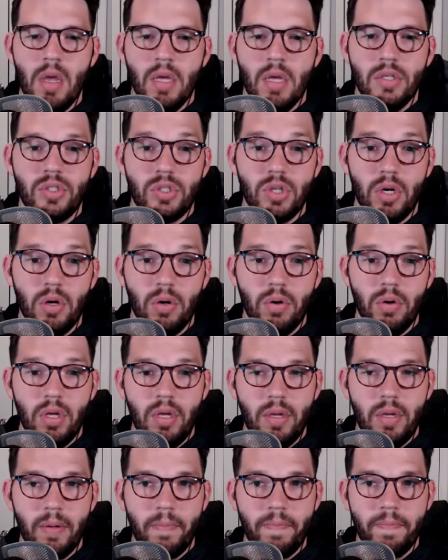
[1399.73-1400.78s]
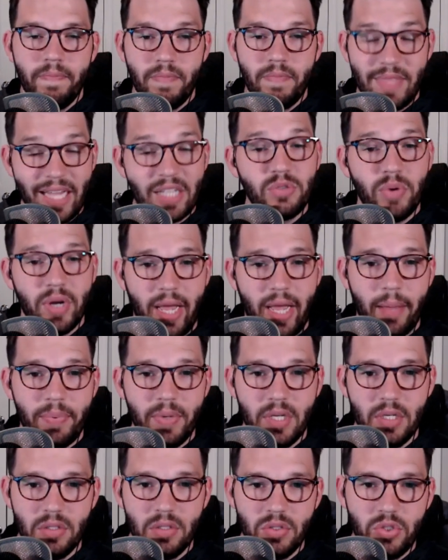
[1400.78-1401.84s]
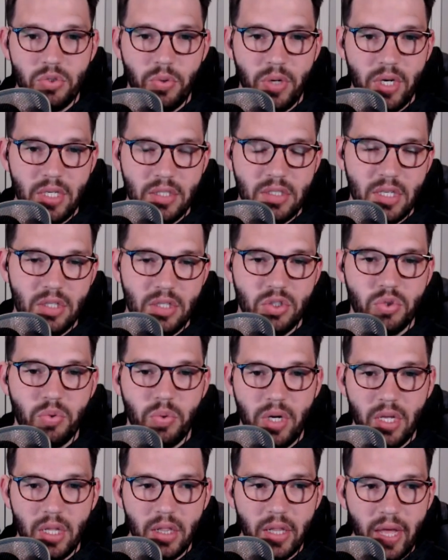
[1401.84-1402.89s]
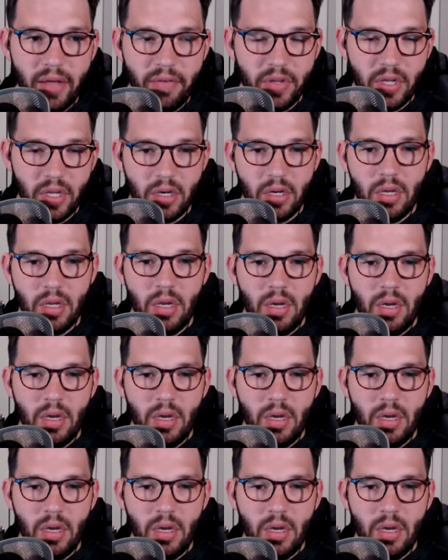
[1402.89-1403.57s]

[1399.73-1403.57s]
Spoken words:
So that's what happened in 2010, 2011.